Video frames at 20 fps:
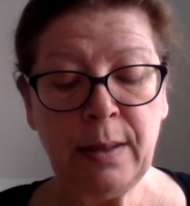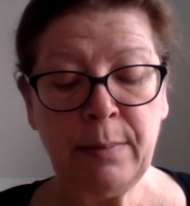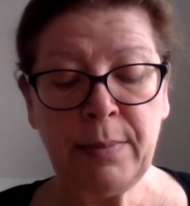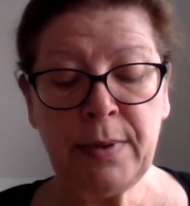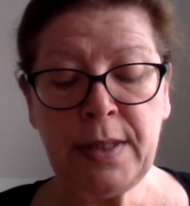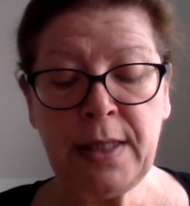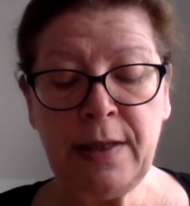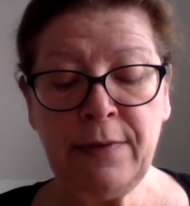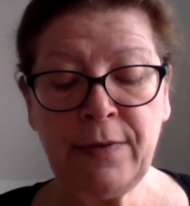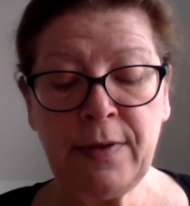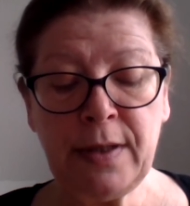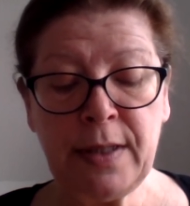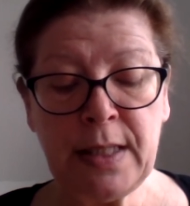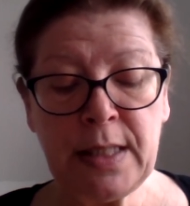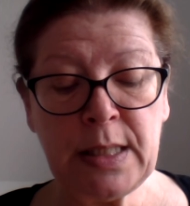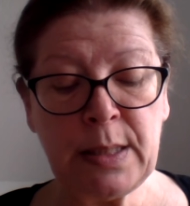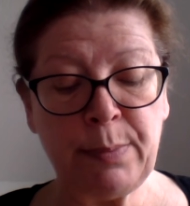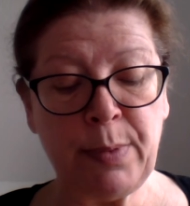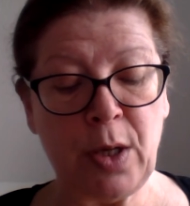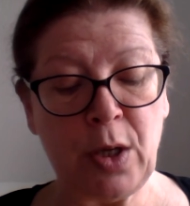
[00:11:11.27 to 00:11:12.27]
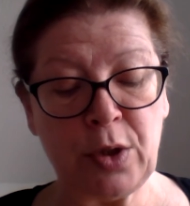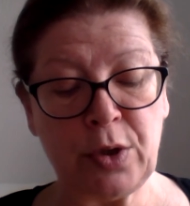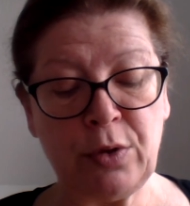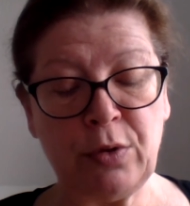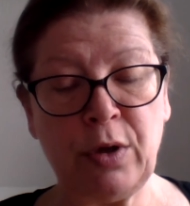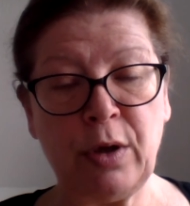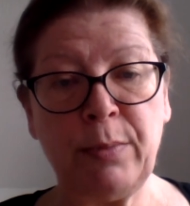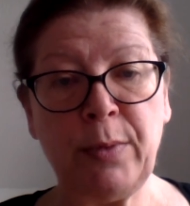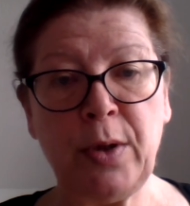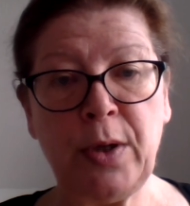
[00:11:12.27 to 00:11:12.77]
But even this partial
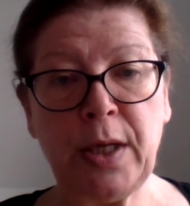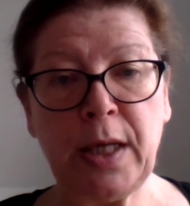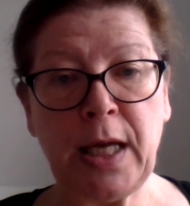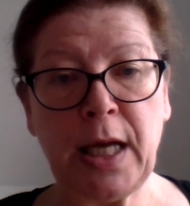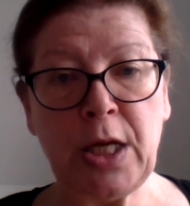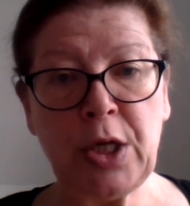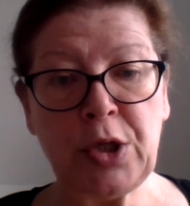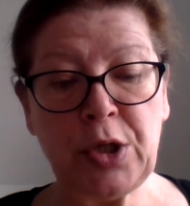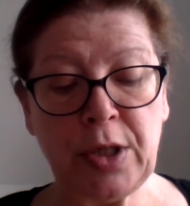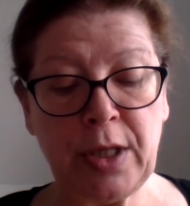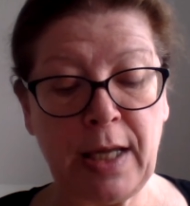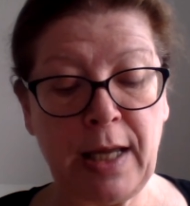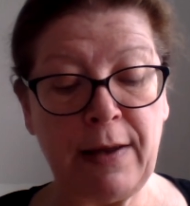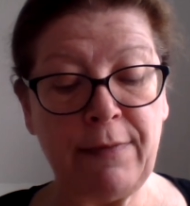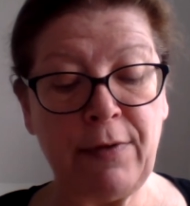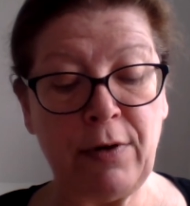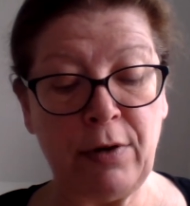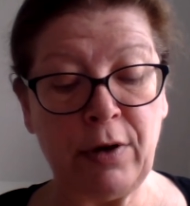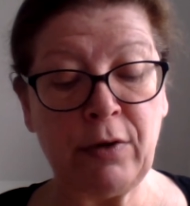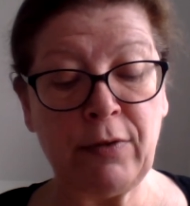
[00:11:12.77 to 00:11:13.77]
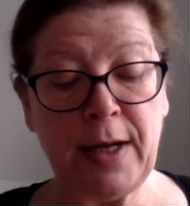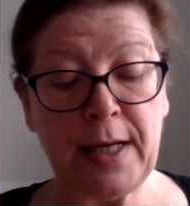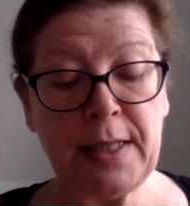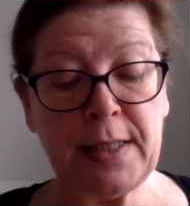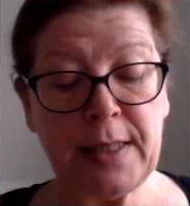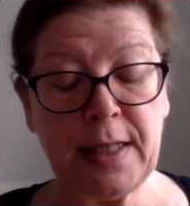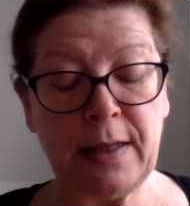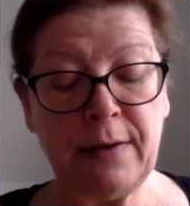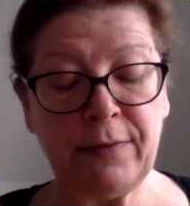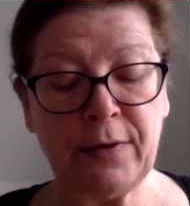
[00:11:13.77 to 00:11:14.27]
communication gave her a great
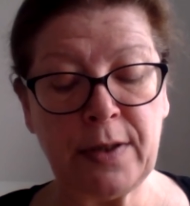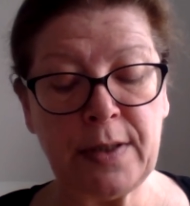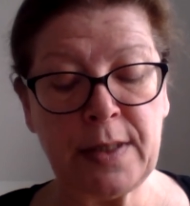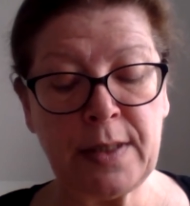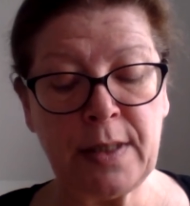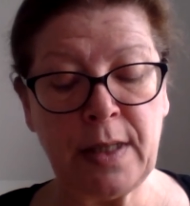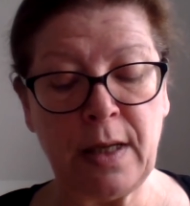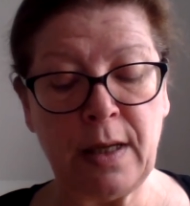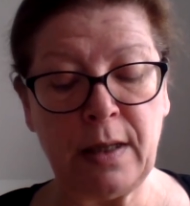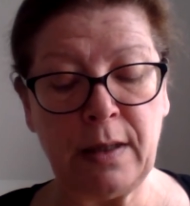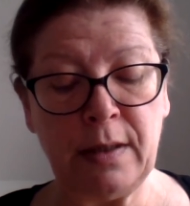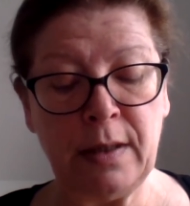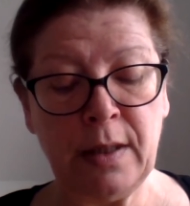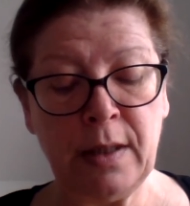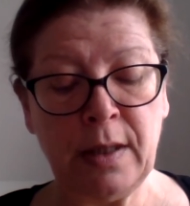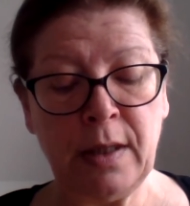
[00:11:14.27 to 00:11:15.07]
deal of concern,